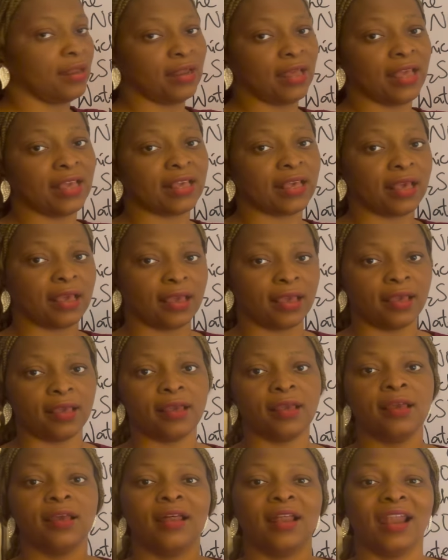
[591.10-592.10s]

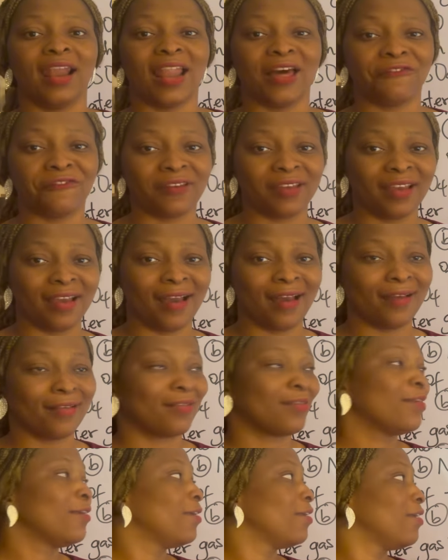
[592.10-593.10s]
aka laughing
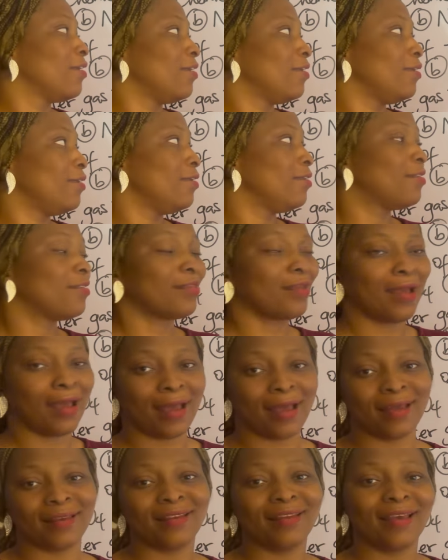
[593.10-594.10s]
gas, is
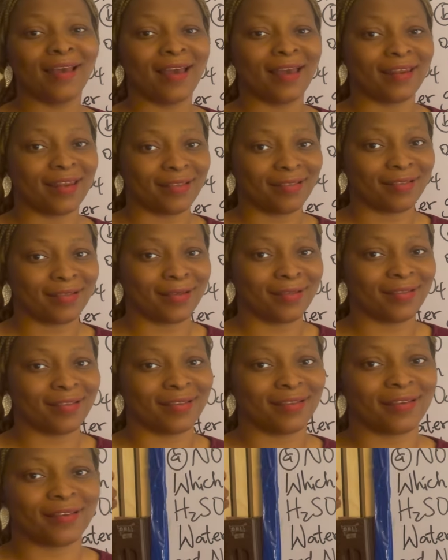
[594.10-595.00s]
an anesthetic.